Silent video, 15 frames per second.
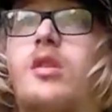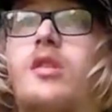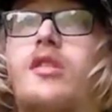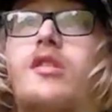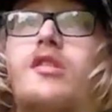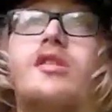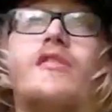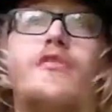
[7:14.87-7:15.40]

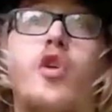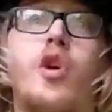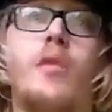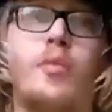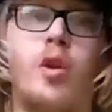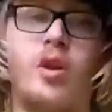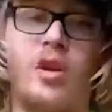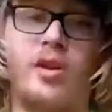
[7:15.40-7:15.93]

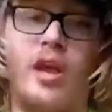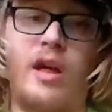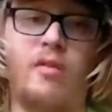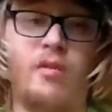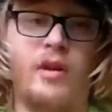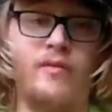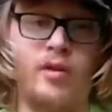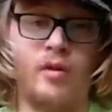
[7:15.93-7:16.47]
that
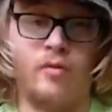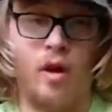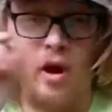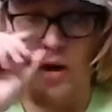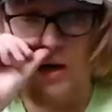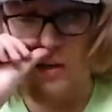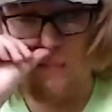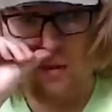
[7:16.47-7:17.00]
leaves the truck
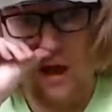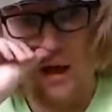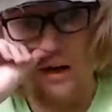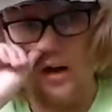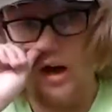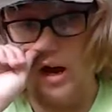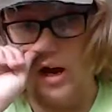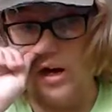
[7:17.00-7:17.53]
is a black
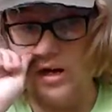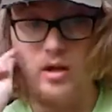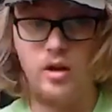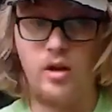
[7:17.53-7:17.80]
guy.